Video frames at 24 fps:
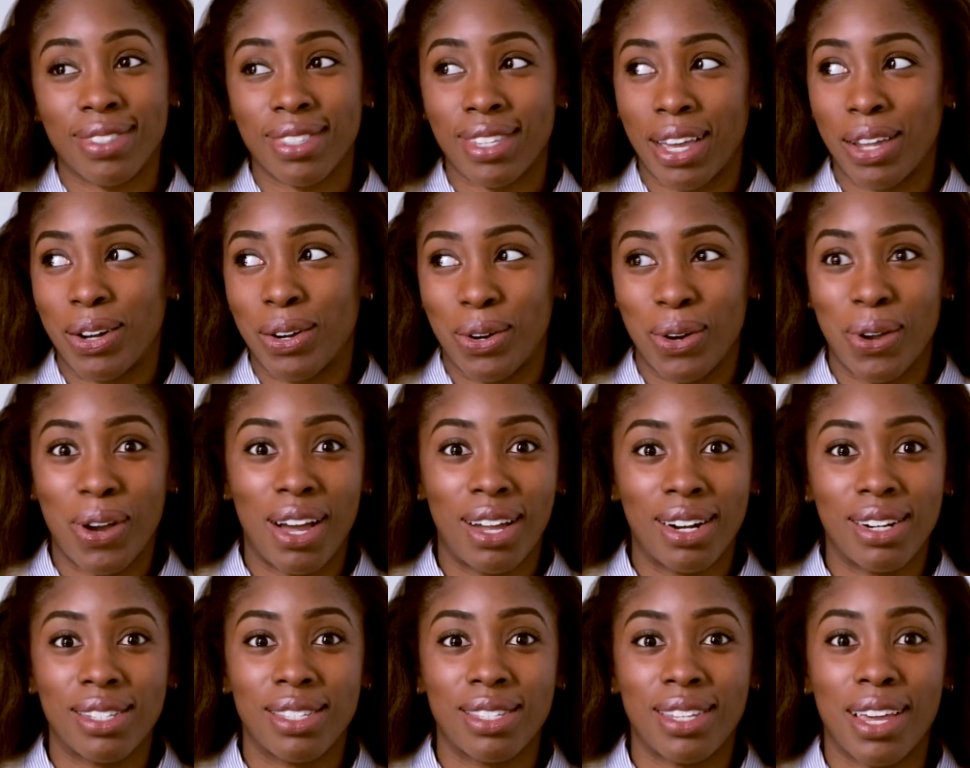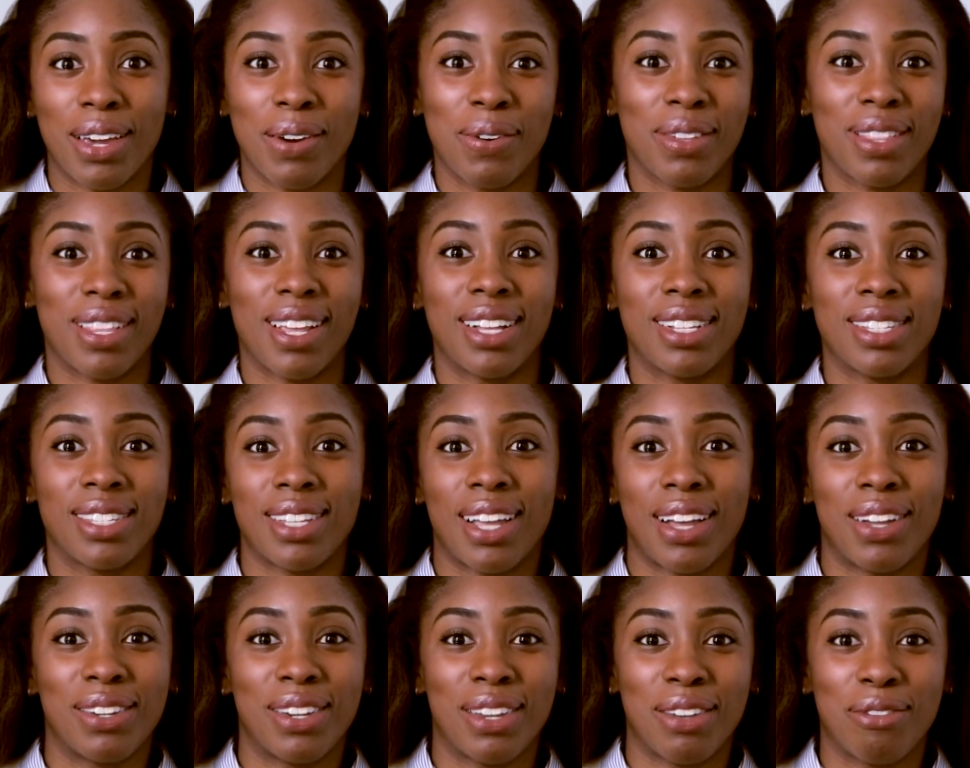I don't know how to say it without
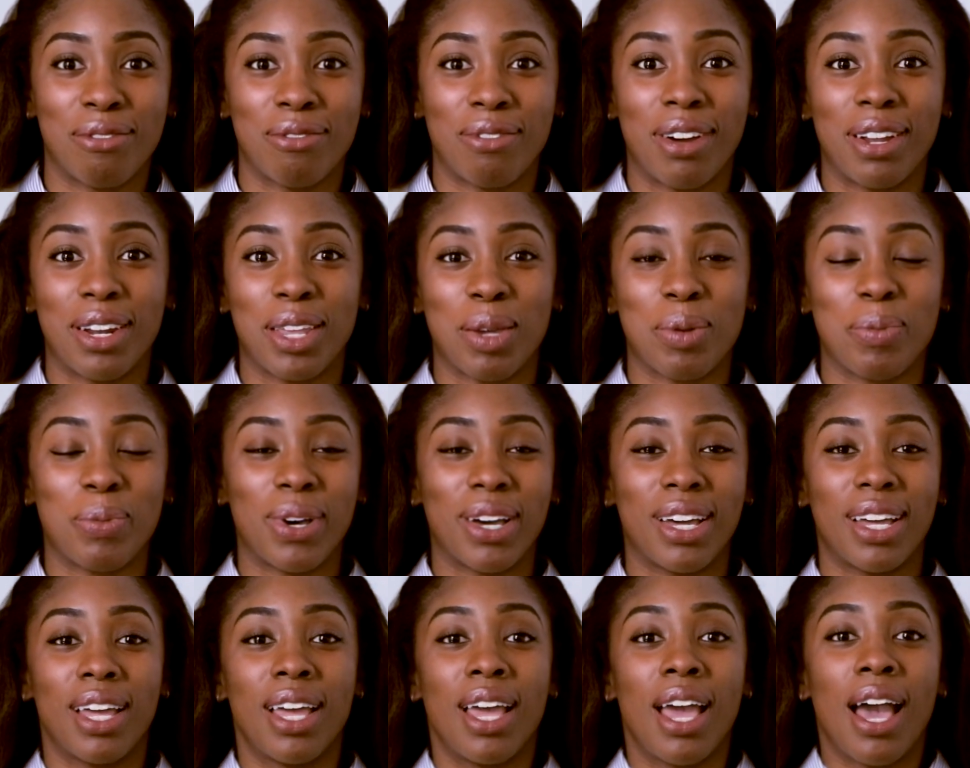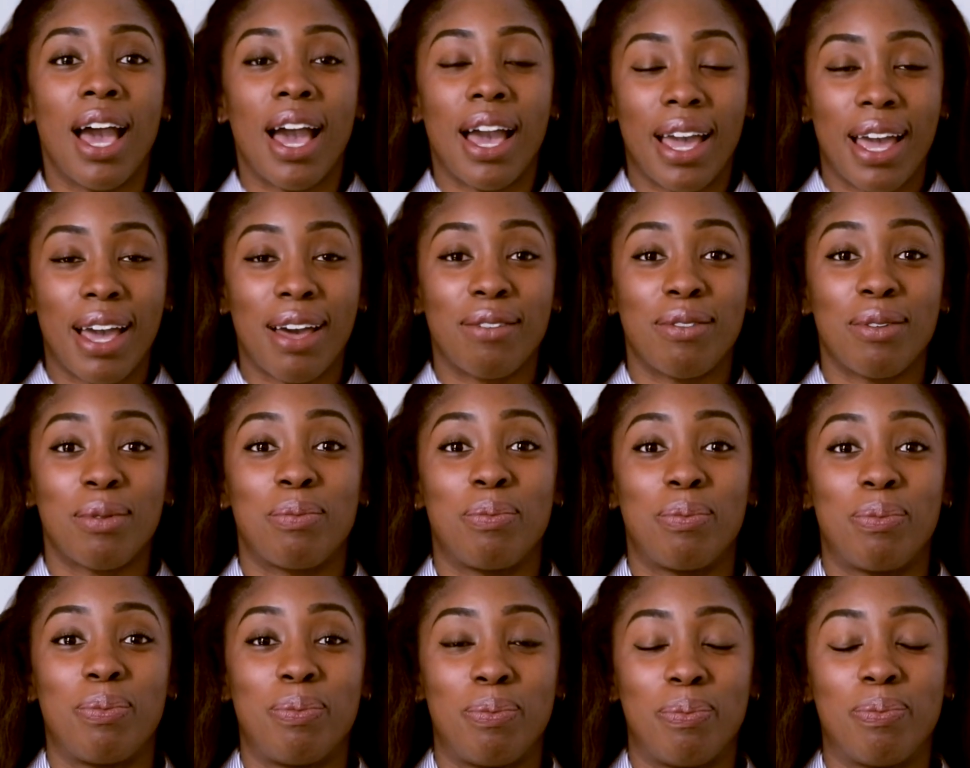sounding funny, but I have
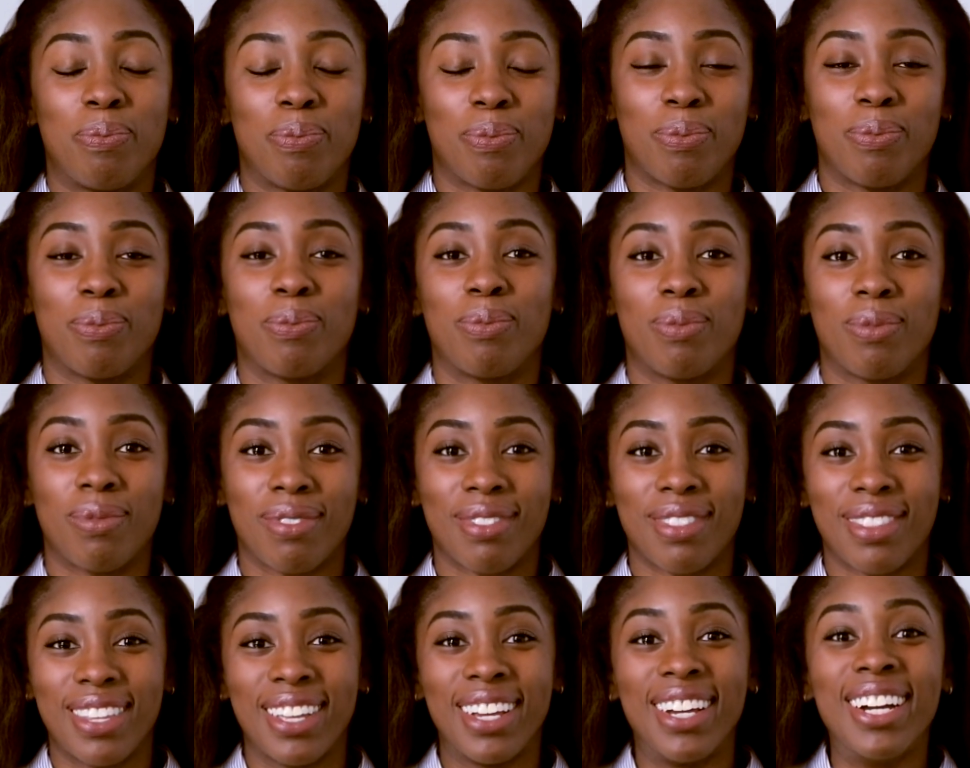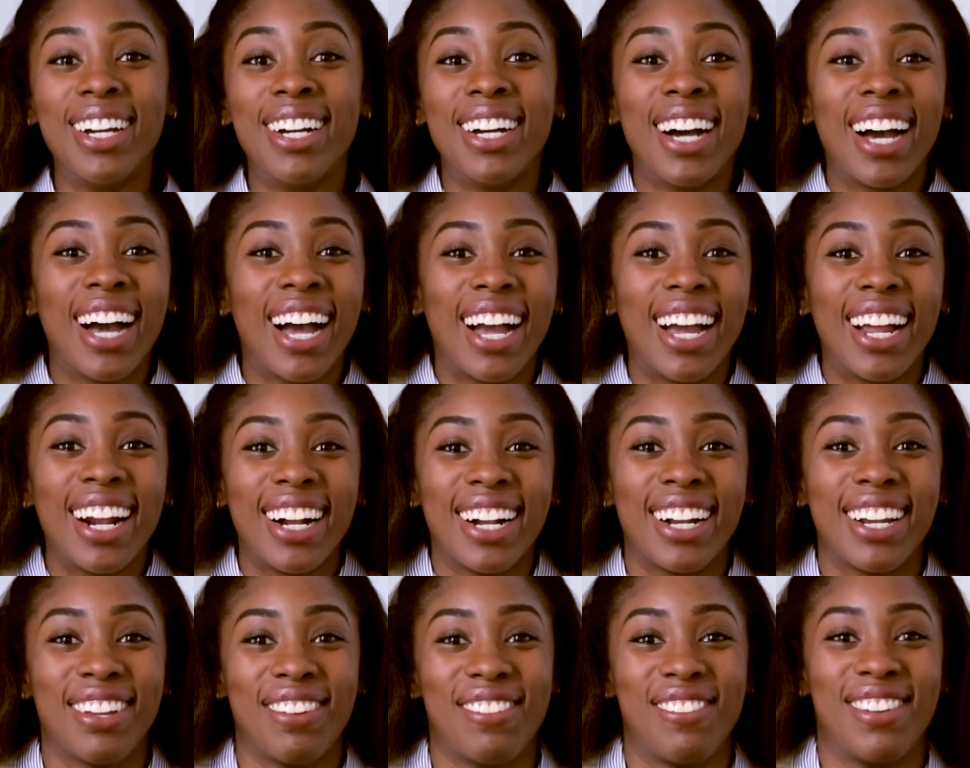I
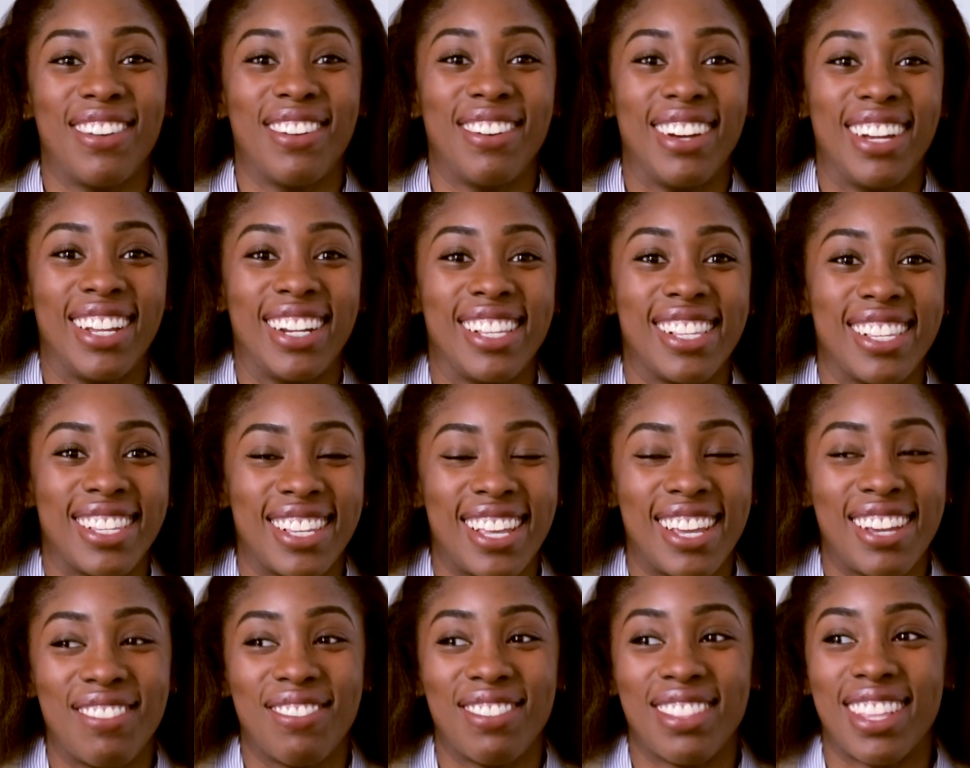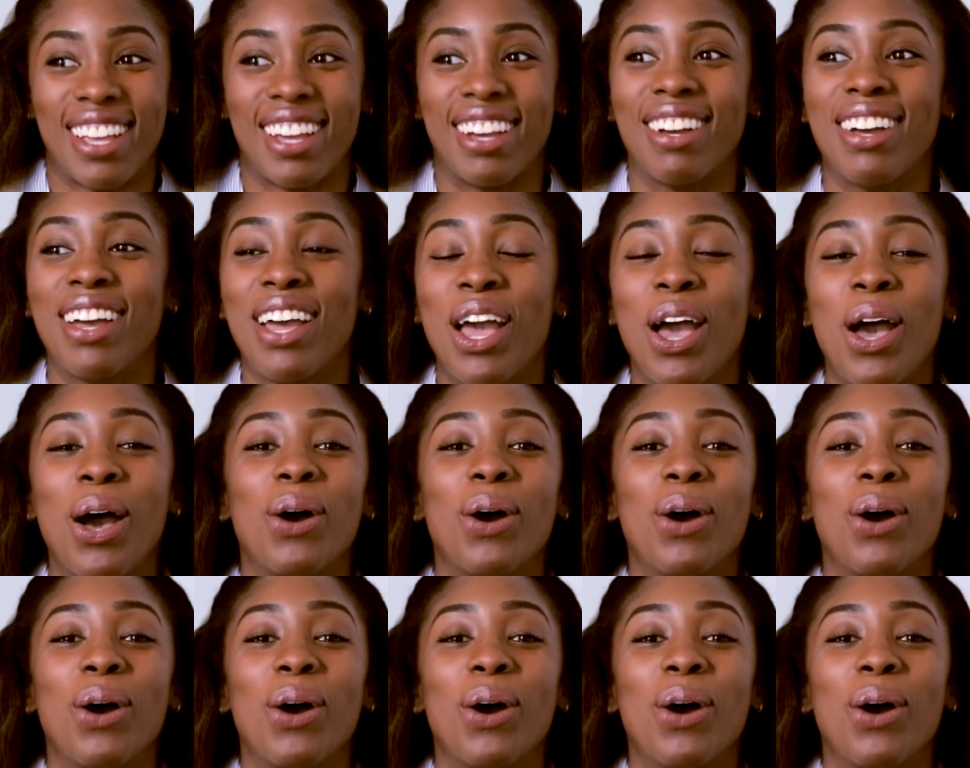don't even know how to say it without.